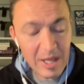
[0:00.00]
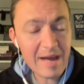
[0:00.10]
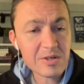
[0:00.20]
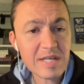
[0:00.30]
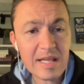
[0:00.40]
I
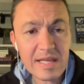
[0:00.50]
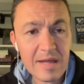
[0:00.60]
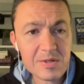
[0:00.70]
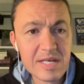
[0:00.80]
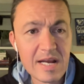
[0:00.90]
understand the
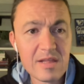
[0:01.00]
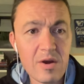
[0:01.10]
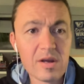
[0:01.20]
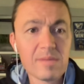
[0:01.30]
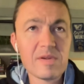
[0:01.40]
other side of the
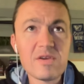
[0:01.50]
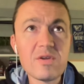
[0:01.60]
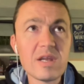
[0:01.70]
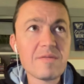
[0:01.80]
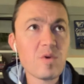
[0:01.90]
argument, too,
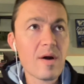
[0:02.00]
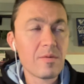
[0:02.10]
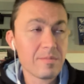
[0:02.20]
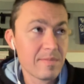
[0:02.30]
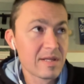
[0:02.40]
that if you
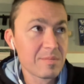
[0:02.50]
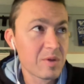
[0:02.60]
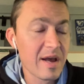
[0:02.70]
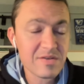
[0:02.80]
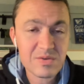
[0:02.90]
don't make the
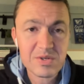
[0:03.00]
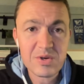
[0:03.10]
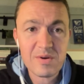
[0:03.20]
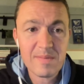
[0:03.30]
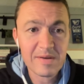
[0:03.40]
playoffs for a
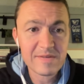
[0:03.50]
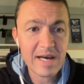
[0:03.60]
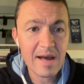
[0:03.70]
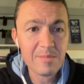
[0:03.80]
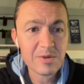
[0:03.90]
certain amount of
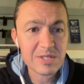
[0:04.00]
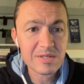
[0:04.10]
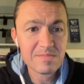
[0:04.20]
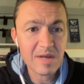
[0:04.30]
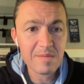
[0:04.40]
time, which
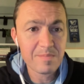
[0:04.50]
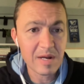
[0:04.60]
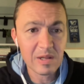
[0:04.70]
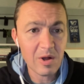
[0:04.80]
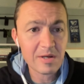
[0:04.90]
has eh,
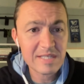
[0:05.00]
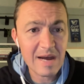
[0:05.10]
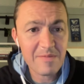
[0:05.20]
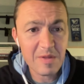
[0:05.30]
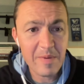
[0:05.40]
been a long
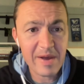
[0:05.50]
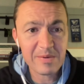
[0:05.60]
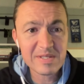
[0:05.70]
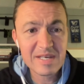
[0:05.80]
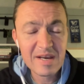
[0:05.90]
time for the
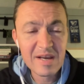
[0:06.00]
Penguins,